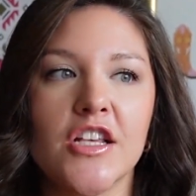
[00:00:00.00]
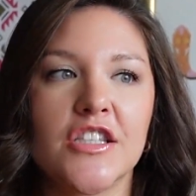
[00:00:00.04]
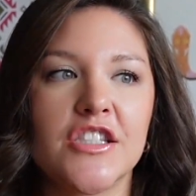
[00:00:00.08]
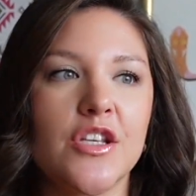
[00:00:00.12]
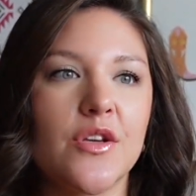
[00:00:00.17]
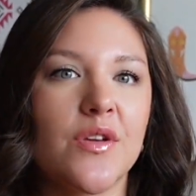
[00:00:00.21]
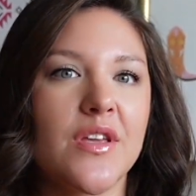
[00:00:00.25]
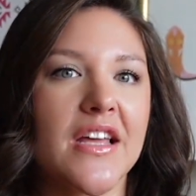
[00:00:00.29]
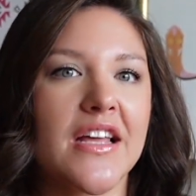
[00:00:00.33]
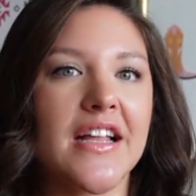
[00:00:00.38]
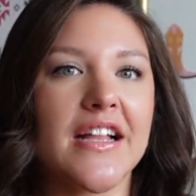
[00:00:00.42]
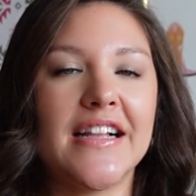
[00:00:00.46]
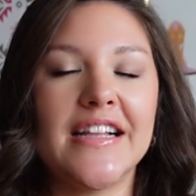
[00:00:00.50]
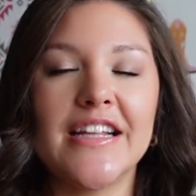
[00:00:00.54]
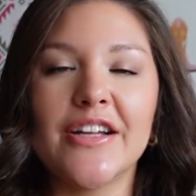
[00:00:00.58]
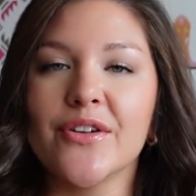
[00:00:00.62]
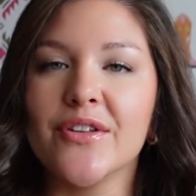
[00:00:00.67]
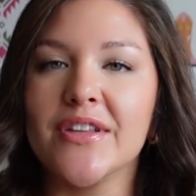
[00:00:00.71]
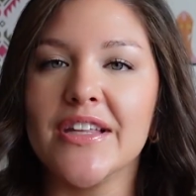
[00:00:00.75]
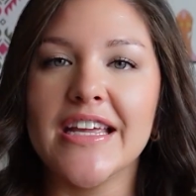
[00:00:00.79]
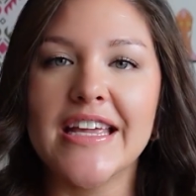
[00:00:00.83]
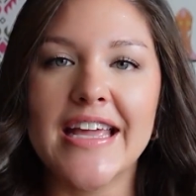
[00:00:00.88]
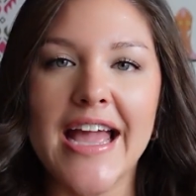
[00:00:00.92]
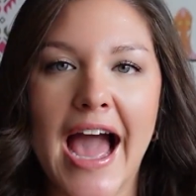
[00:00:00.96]
so you can
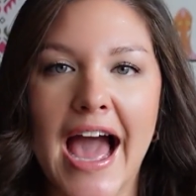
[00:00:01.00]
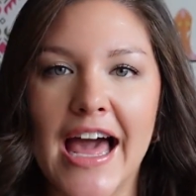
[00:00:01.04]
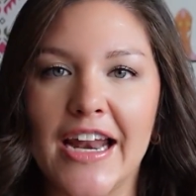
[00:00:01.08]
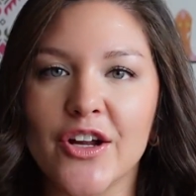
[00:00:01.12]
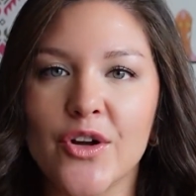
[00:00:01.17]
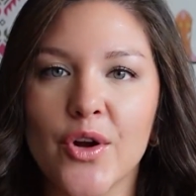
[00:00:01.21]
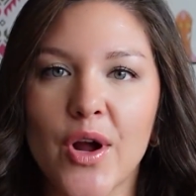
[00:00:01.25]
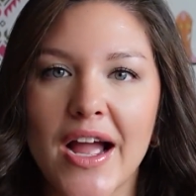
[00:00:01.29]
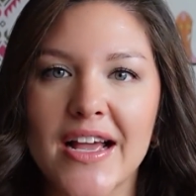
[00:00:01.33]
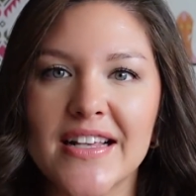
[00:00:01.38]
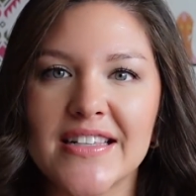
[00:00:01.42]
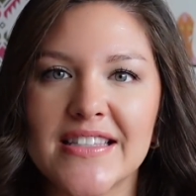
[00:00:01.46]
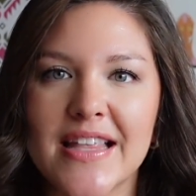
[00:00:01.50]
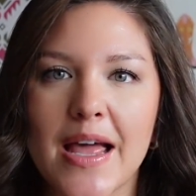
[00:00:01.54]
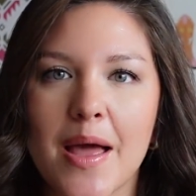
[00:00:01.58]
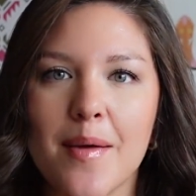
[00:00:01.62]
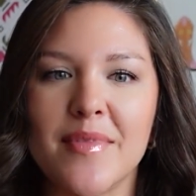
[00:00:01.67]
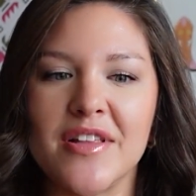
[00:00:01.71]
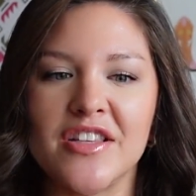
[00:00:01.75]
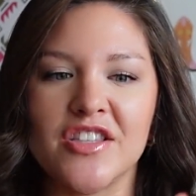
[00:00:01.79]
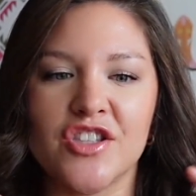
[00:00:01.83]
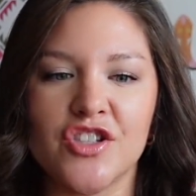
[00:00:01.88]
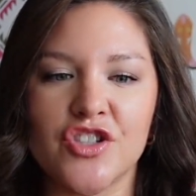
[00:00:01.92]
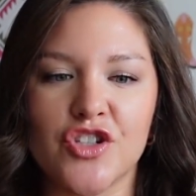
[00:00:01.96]
clearly categorize them
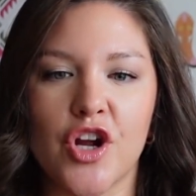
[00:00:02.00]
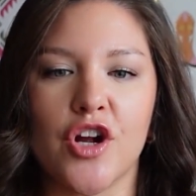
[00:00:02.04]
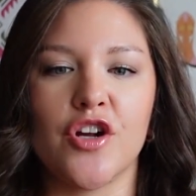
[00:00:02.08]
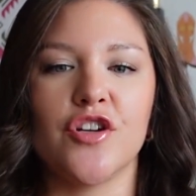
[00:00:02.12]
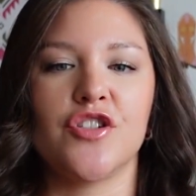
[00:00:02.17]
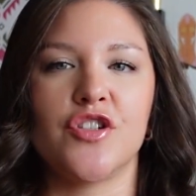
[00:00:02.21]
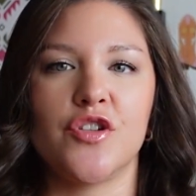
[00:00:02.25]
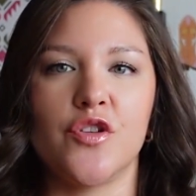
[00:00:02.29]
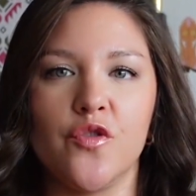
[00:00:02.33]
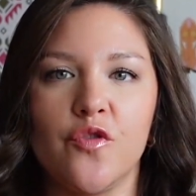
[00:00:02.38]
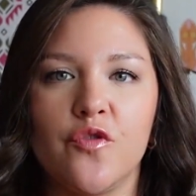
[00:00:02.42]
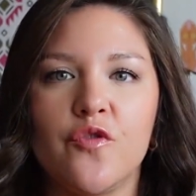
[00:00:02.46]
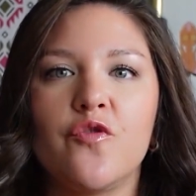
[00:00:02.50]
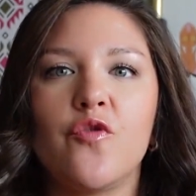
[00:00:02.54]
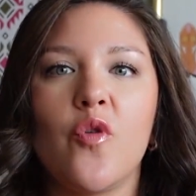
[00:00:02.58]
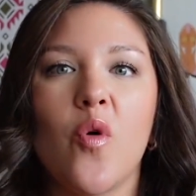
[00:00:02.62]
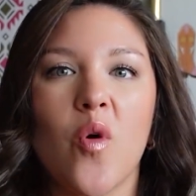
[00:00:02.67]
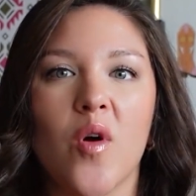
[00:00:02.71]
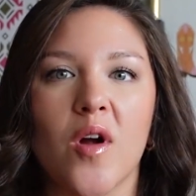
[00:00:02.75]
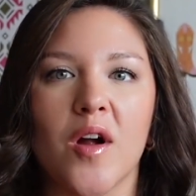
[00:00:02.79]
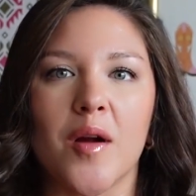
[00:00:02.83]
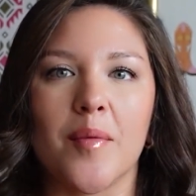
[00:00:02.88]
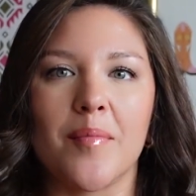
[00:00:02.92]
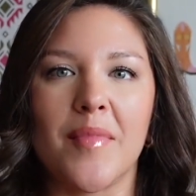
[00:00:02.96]
and start to
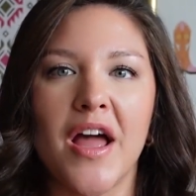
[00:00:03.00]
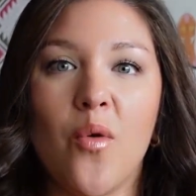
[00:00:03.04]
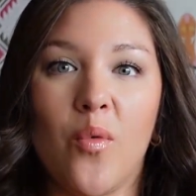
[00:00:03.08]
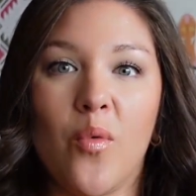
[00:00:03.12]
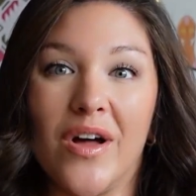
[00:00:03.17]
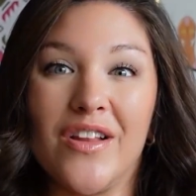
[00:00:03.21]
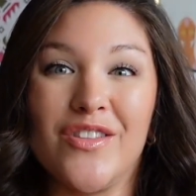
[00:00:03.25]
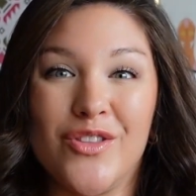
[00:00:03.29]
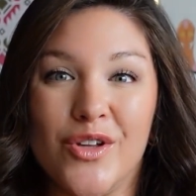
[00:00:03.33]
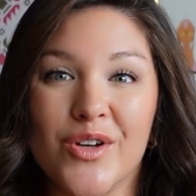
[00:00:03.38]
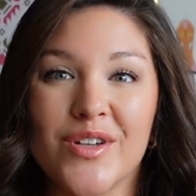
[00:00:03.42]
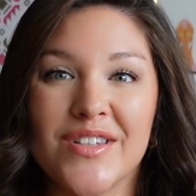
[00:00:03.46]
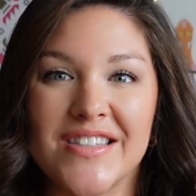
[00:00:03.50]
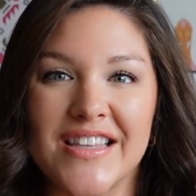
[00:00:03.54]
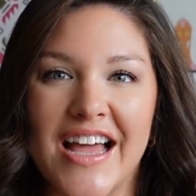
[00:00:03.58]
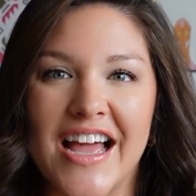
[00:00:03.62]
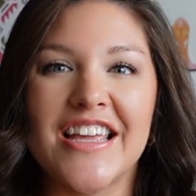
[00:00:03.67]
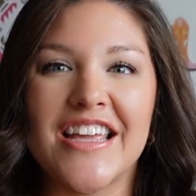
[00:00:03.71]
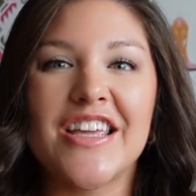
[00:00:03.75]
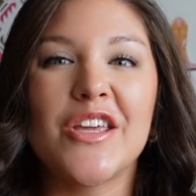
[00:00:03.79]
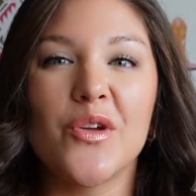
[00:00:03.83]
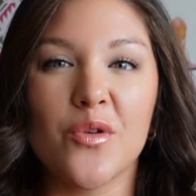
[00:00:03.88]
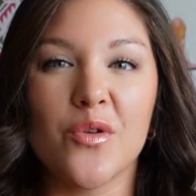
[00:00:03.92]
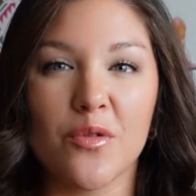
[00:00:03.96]
form what looks
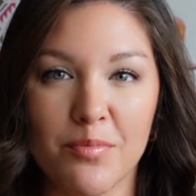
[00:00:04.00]
like your